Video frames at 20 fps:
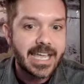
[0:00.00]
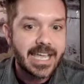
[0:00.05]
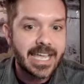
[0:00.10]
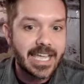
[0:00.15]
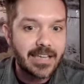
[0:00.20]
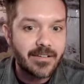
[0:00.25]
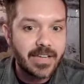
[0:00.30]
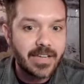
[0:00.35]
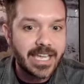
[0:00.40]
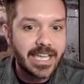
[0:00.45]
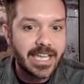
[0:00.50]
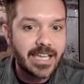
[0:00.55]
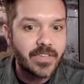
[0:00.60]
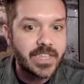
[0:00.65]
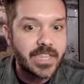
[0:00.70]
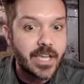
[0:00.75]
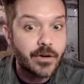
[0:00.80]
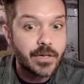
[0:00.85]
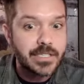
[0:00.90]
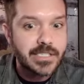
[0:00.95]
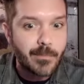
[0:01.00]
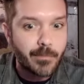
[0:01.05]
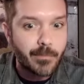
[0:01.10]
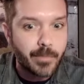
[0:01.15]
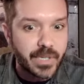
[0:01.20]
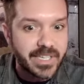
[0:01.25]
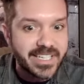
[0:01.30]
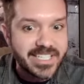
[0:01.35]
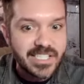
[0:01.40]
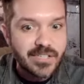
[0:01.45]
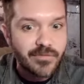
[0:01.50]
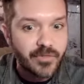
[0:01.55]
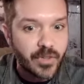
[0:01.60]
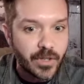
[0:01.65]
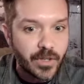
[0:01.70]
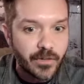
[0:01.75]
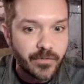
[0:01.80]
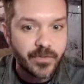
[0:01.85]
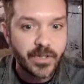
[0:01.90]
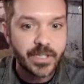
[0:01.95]
even though it's
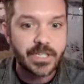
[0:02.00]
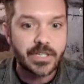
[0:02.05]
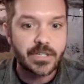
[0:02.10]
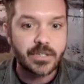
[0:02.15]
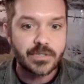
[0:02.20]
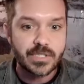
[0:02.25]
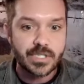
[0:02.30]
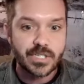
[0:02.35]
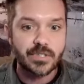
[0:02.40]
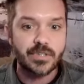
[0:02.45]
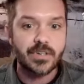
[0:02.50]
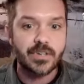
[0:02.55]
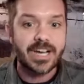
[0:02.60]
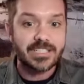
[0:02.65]
blissful for you to